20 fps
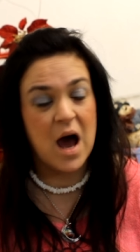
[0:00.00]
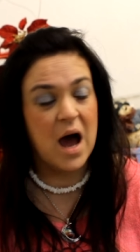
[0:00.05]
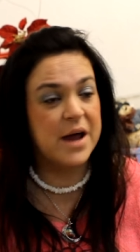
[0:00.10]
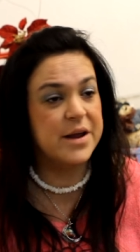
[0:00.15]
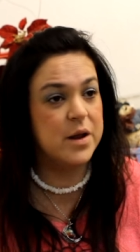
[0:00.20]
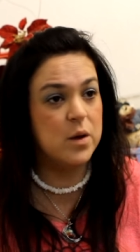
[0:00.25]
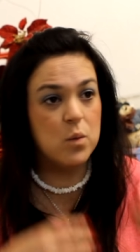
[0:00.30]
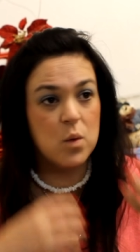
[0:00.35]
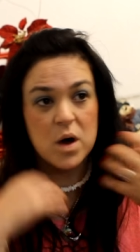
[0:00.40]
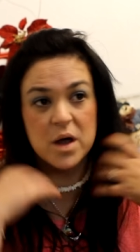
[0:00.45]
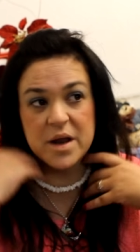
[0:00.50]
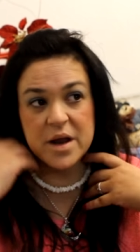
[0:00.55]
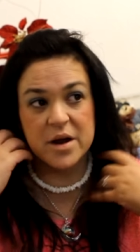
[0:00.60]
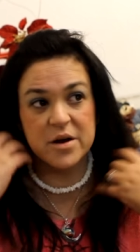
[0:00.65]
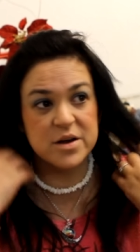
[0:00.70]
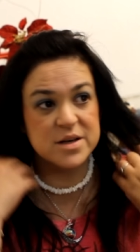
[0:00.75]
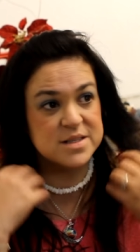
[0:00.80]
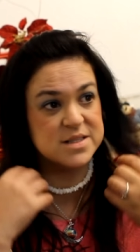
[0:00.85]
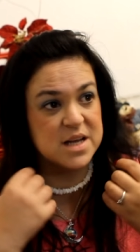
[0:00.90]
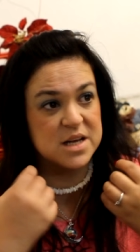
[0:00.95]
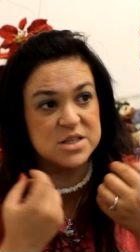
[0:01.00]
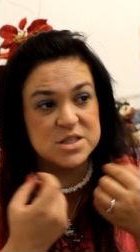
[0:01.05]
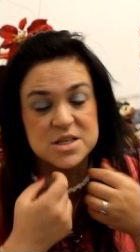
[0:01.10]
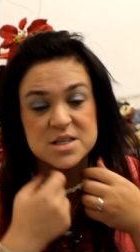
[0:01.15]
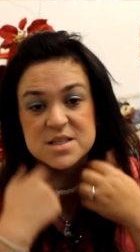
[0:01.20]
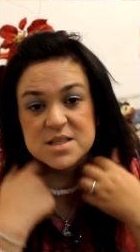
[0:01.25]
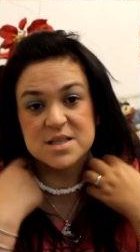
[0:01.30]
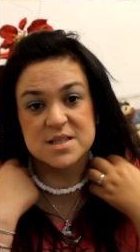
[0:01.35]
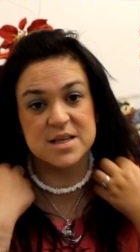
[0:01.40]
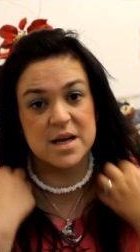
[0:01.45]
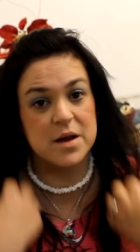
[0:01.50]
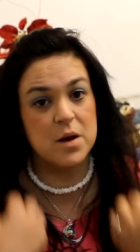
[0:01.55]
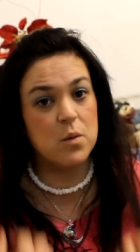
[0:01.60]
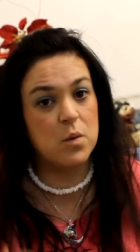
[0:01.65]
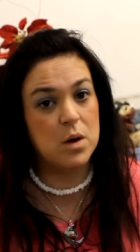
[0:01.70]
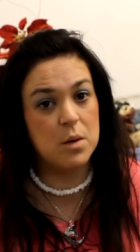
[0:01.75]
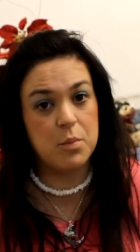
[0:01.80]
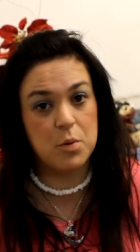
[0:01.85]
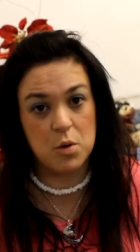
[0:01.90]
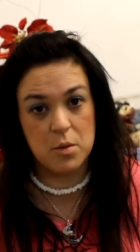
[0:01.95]
I didn't want hair extensions because I didn't
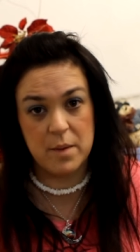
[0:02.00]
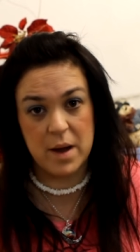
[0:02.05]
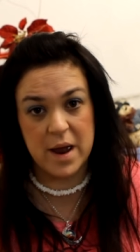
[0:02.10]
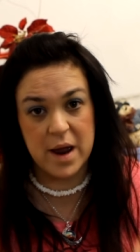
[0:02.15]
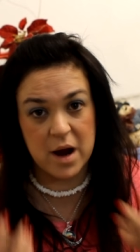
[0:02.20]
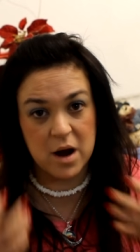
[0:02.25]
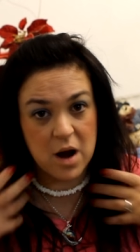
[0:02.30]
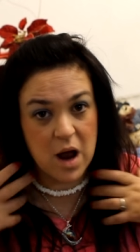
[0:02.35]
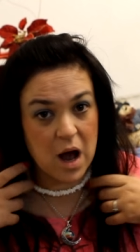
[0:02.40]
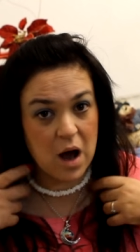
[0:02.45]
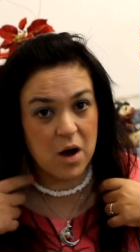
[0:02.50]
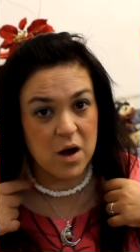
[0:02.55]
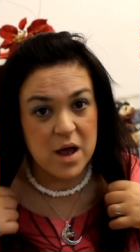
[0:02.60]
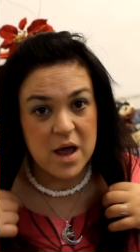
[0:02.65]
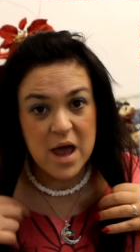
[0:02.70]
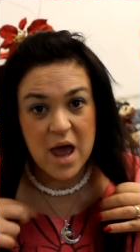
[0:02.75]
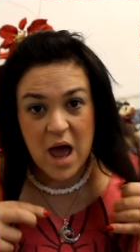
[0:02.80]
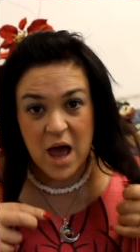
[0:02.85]
want to pull my hair out